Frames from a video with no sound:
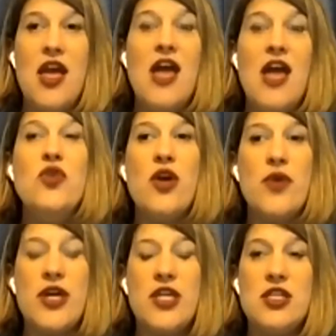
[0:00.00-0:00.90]
and you
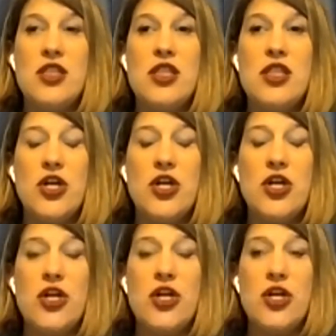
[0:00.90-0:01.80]
are going to
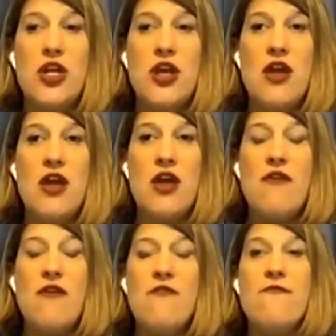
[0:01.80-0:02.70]
learn
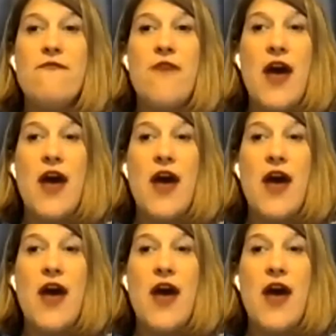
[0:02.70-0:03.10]
five,